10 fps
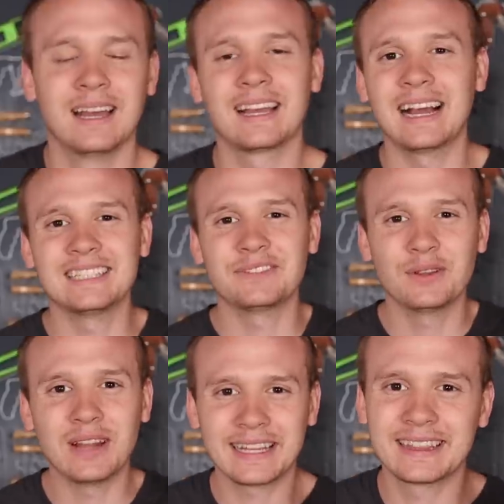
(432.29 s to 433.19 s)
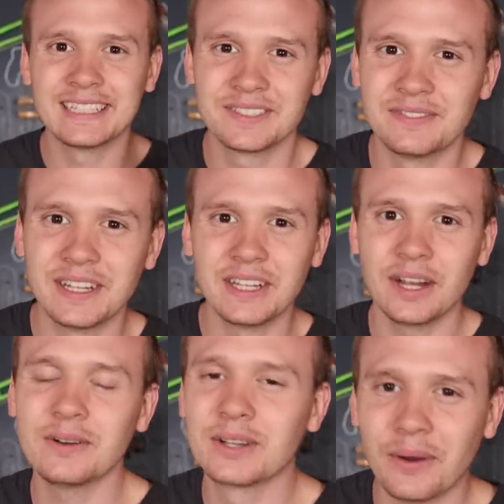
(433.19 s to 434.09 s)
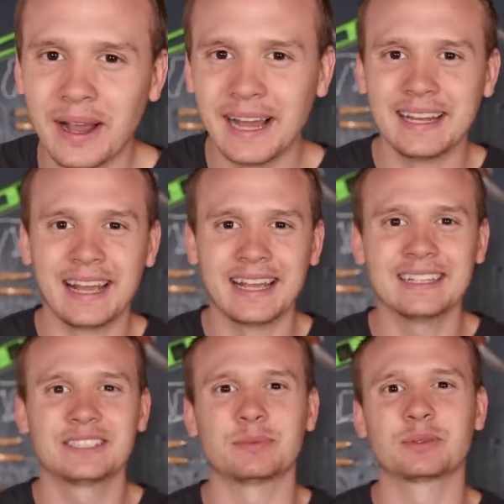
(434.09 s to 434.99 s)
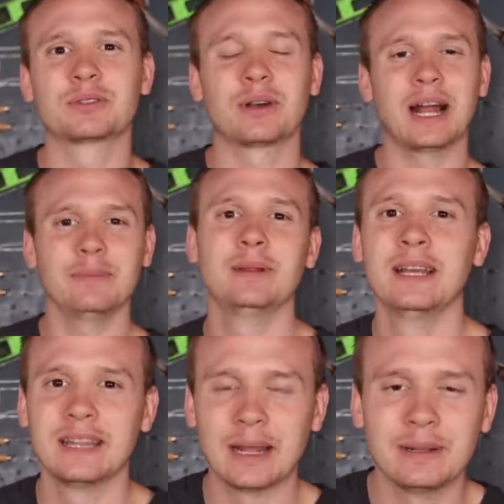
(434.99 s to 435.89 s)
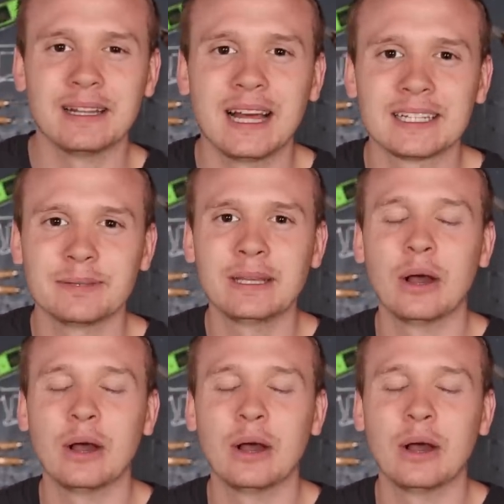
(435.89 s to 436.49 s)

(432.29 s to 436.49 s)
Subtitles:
Hey guys, if you like this video, go ahead and subscribe. That'd mean a lot to me.